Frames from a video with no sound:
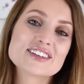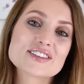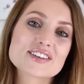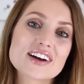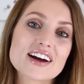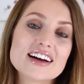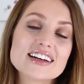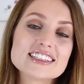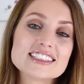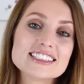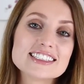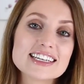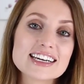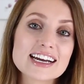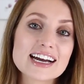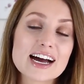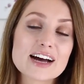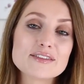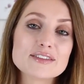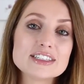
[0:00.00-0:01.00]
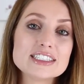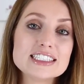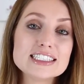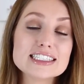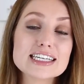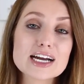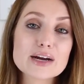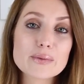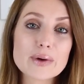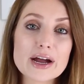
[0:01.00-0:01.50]
Sandra, and today I have a
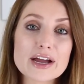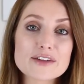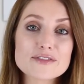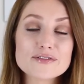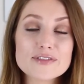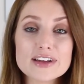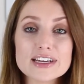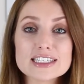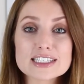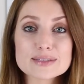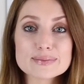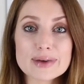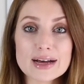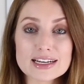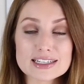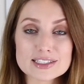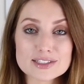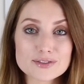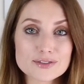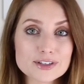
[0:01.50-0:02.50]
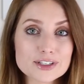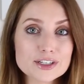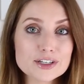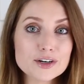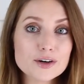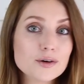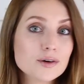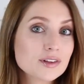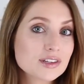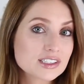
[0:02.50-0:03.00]
DIY face mask for
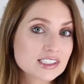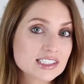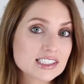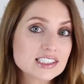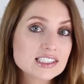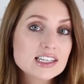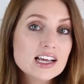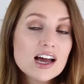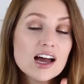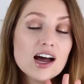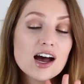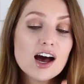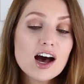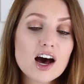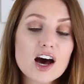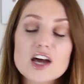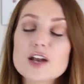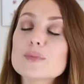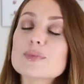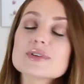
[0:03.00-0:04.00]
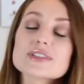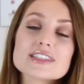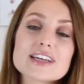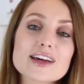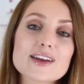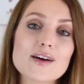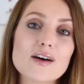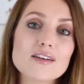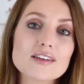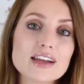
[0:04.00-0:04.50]
you. This is
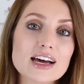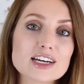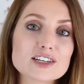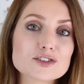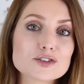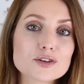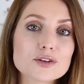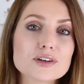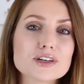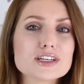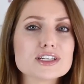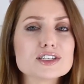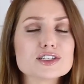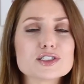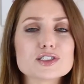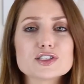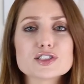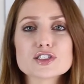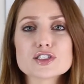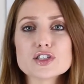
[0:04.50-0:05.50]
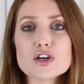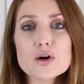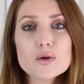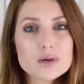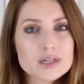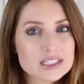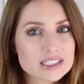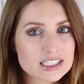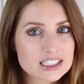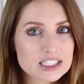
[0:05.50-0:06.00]
100% all natural. It is
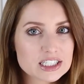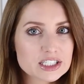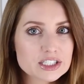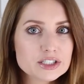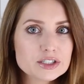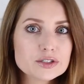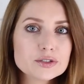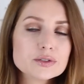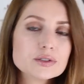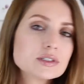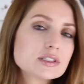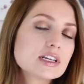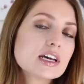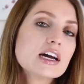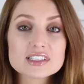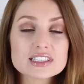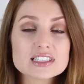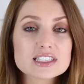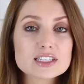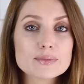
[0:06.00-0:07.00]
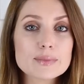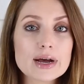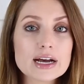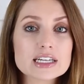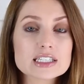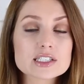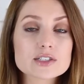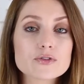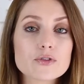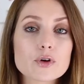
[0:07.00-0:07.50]
so easy to use. This is a
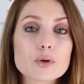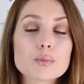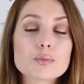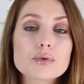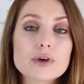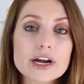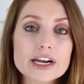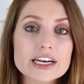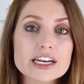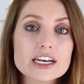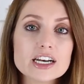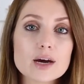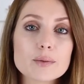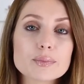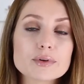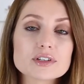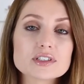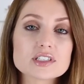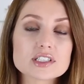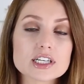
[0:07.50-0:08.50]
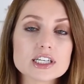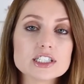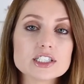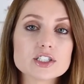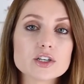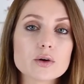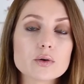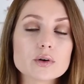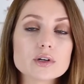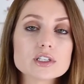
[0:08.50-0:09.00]
mask for brightening up your skin
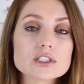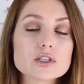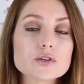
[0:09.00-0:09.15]
tone.